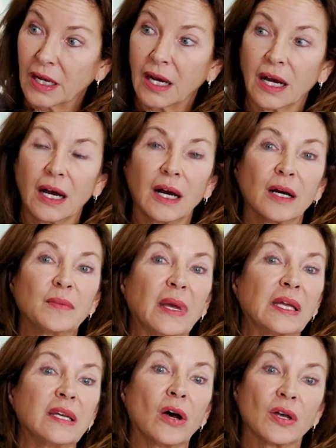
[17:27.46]

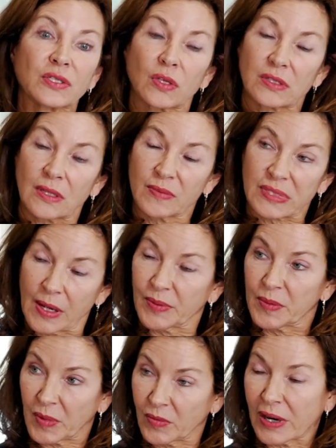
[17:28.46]
and also some
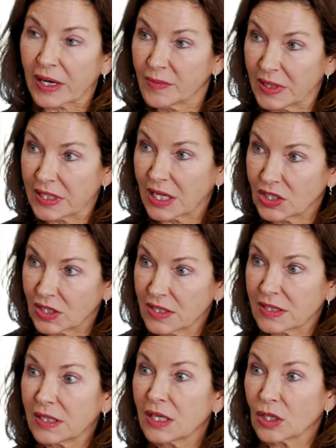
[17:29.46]
supplement
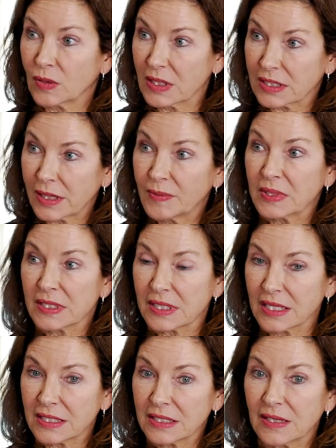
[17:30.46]
recommendations that increase leptin
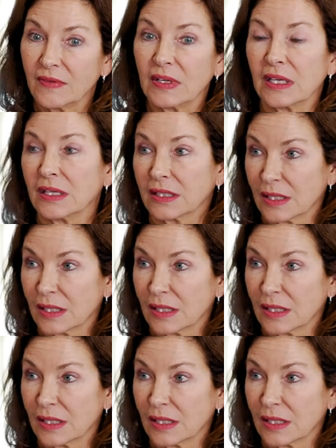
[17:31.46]
sensitivity